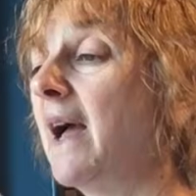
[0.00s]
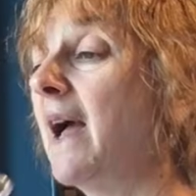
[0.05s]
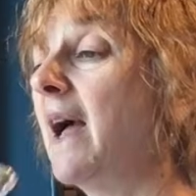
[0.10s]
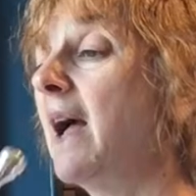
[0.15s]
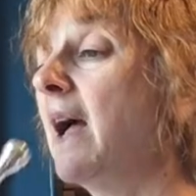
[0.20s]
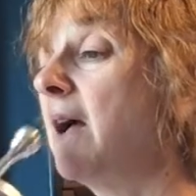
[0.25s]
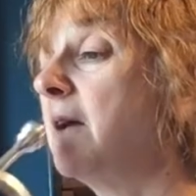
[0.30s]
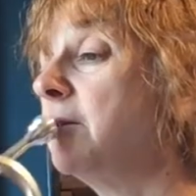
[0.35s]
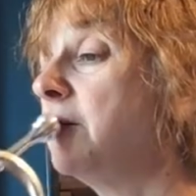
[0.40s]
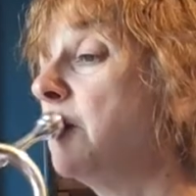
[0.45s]

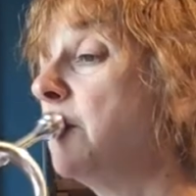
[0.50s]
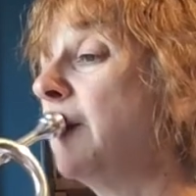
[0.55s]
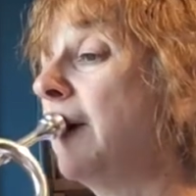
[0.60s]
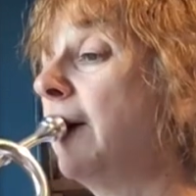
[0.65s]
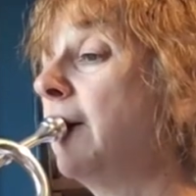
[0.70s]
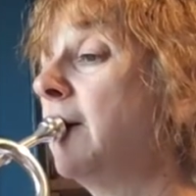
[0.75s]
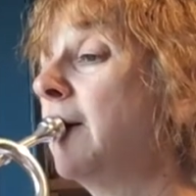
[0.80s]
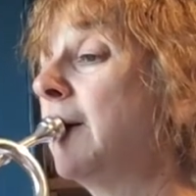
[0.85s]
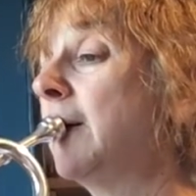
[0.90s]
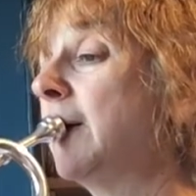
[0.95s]
And
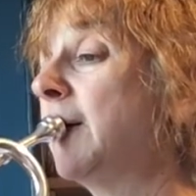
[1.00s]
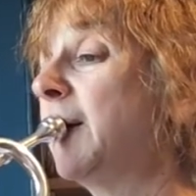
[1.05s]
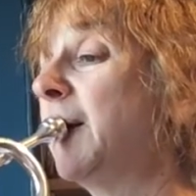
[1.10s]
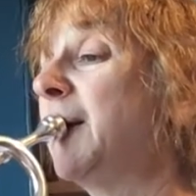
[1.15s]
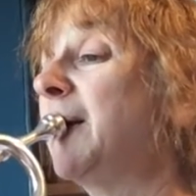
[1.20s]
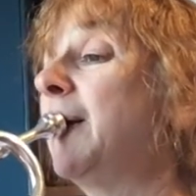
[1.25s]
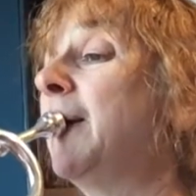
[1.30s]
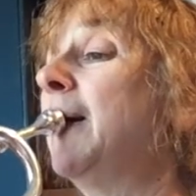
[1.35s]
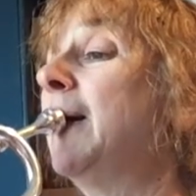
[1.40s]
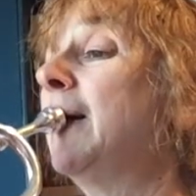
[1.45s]
1,
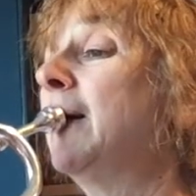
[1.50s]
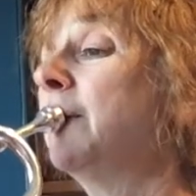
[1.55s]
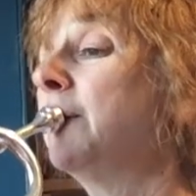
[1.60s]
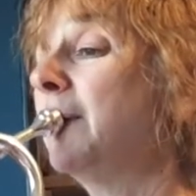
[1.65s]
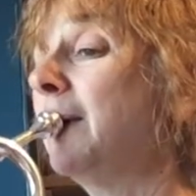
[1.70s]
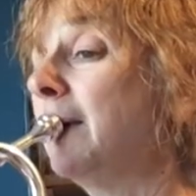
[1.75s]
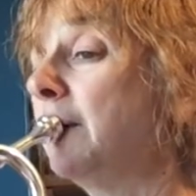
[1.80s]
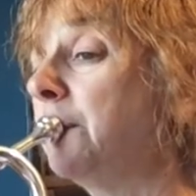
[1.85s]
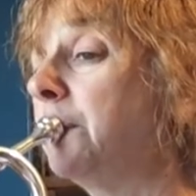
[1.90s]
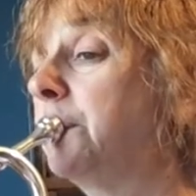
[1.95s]
2,
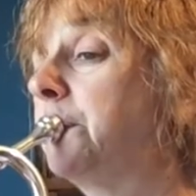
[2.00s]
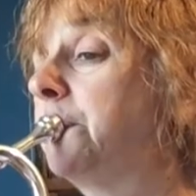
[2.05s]
3.